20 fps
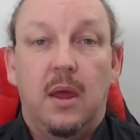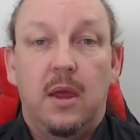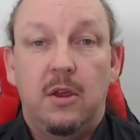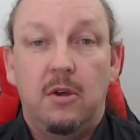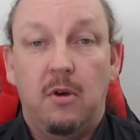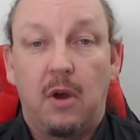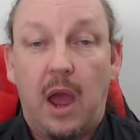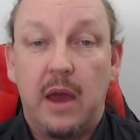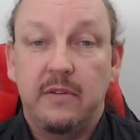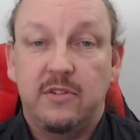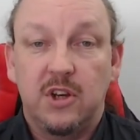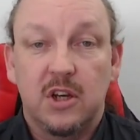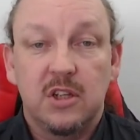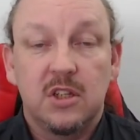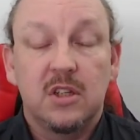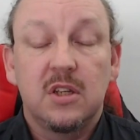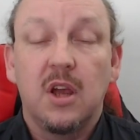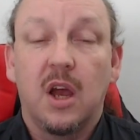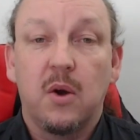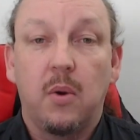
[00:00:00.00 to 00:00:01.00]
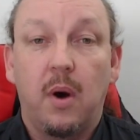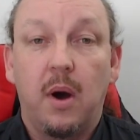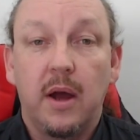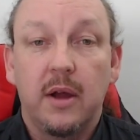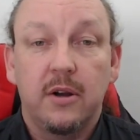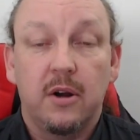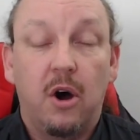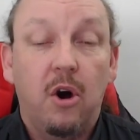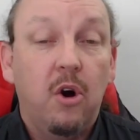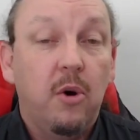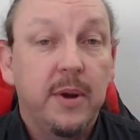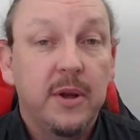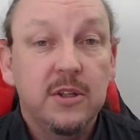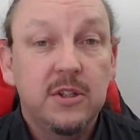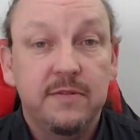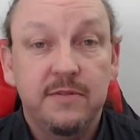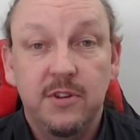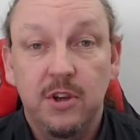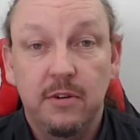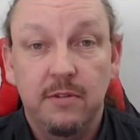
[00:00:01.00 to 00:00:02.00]
You have just acquired a whole
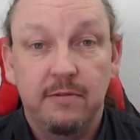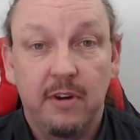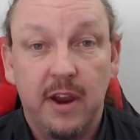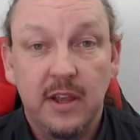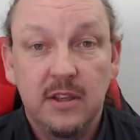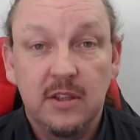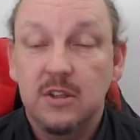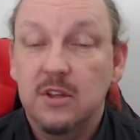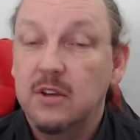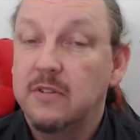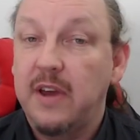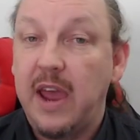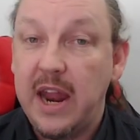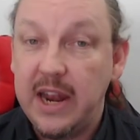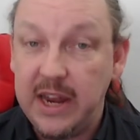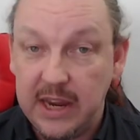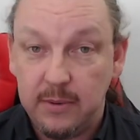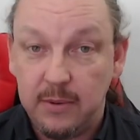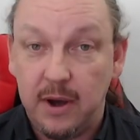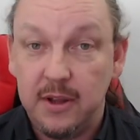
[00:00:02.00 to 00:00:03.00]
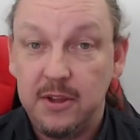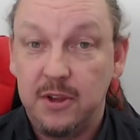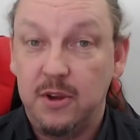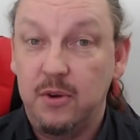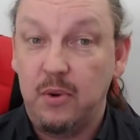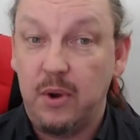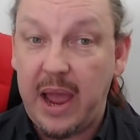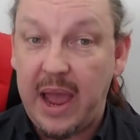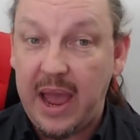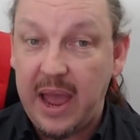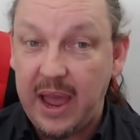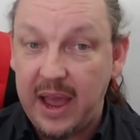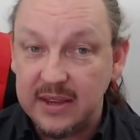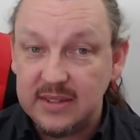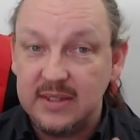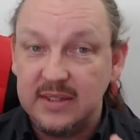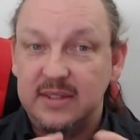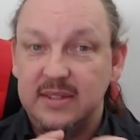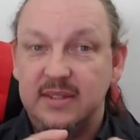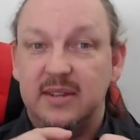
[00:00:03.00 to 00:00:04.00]
bunch of new friends of anyone who
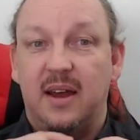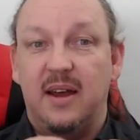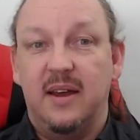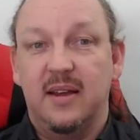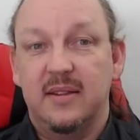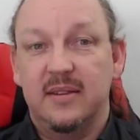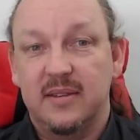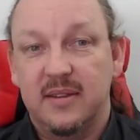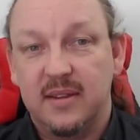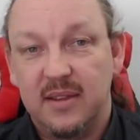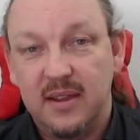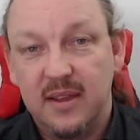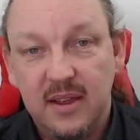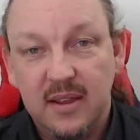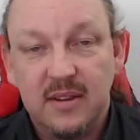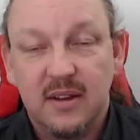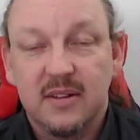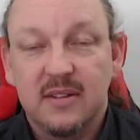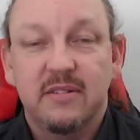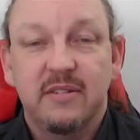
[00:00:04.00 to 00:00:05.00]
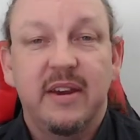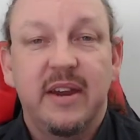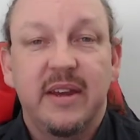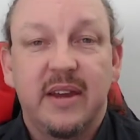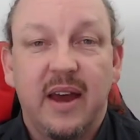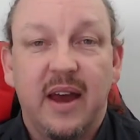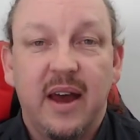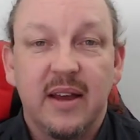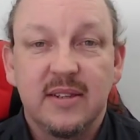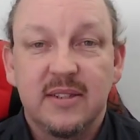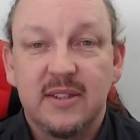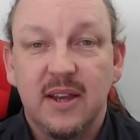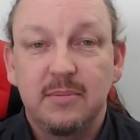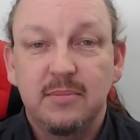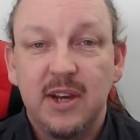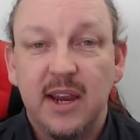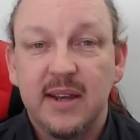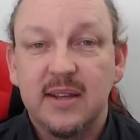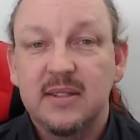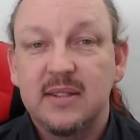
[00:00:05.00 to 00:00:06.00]
hasn't done Dr. Egar's
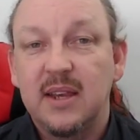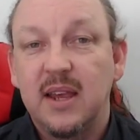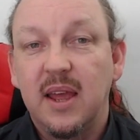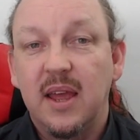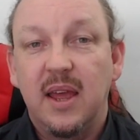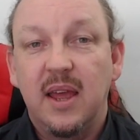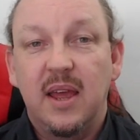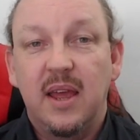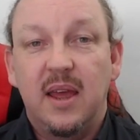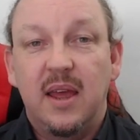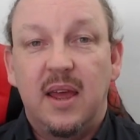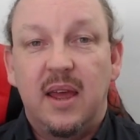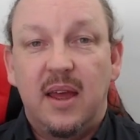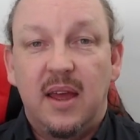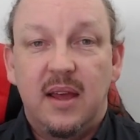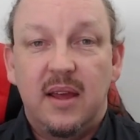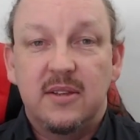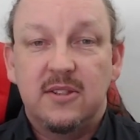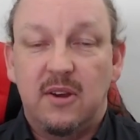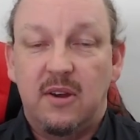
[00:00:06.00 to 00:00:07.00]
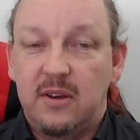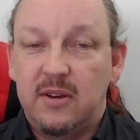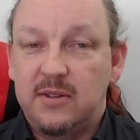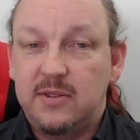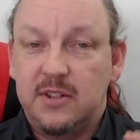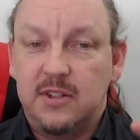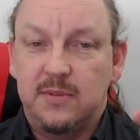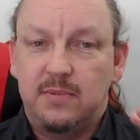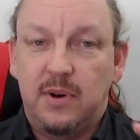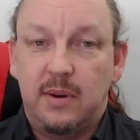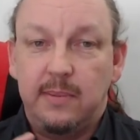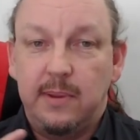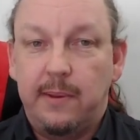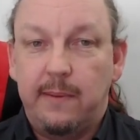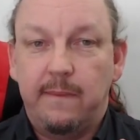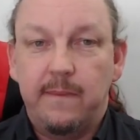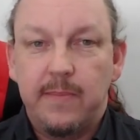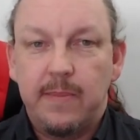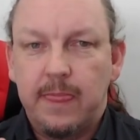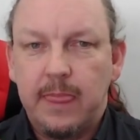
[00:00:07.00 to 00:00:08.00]
subject. So I should
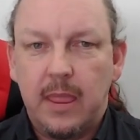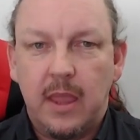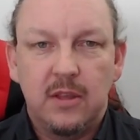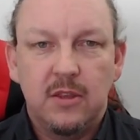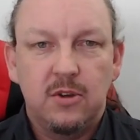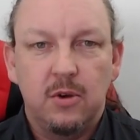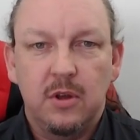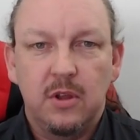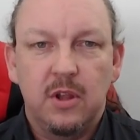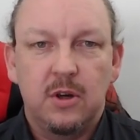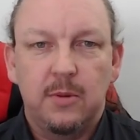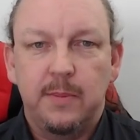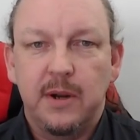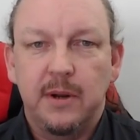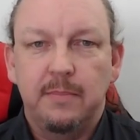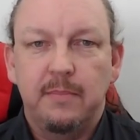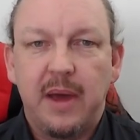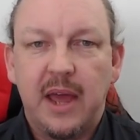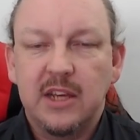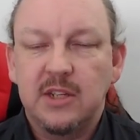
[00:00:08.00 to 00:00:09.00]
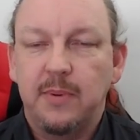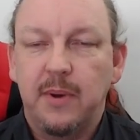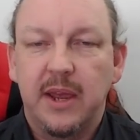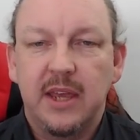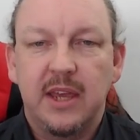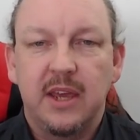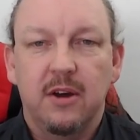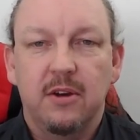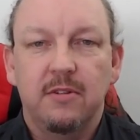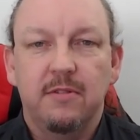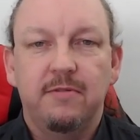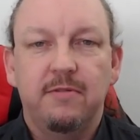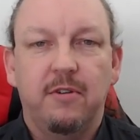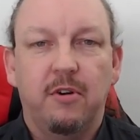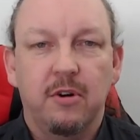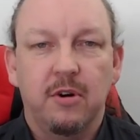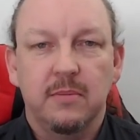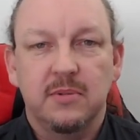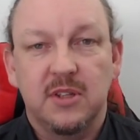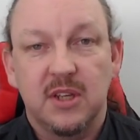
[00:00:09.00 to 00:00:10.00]
probably do a little bit of matchmaking on the
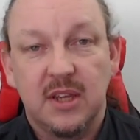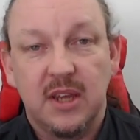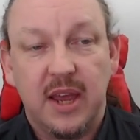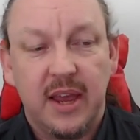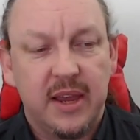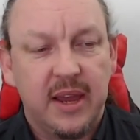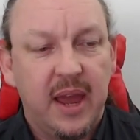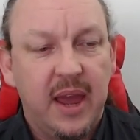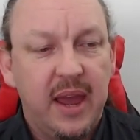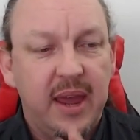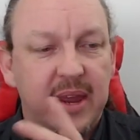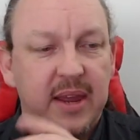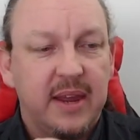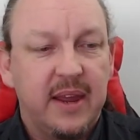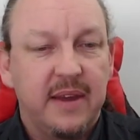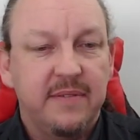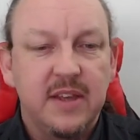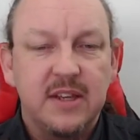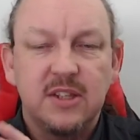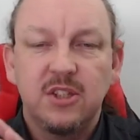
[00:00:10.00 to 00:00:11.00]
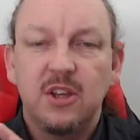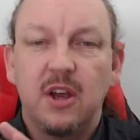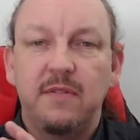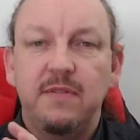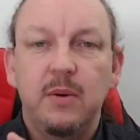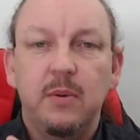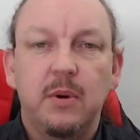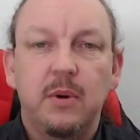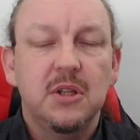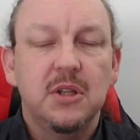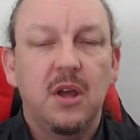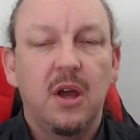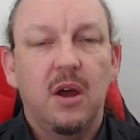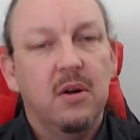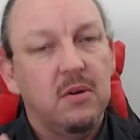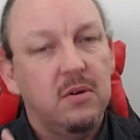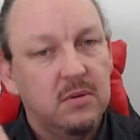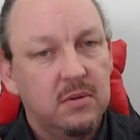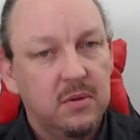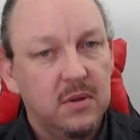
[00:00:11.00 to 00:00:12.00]
forums to say, hey, if there's stuff to
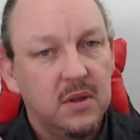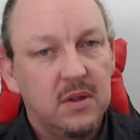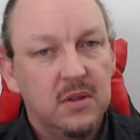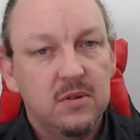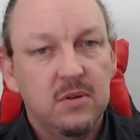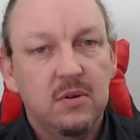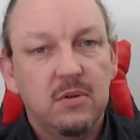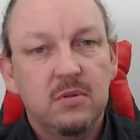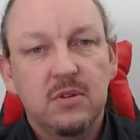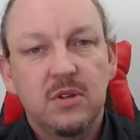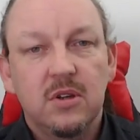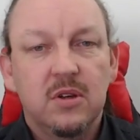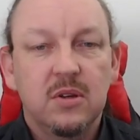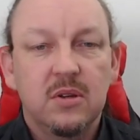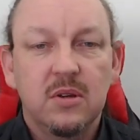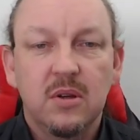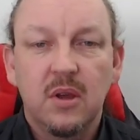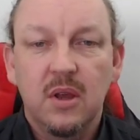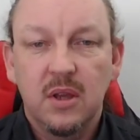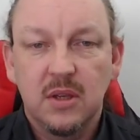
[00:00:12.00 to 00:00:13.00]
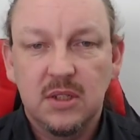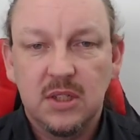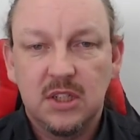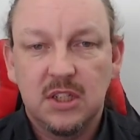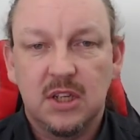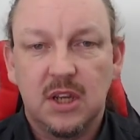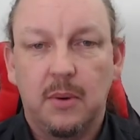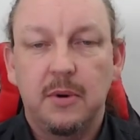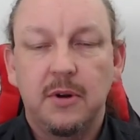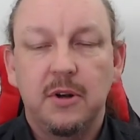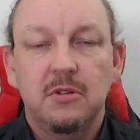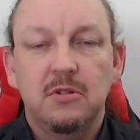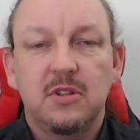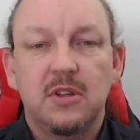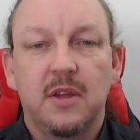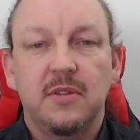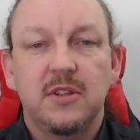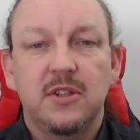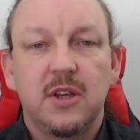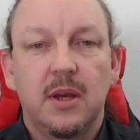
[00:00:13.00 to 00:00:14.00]
know, talk to someone who's done the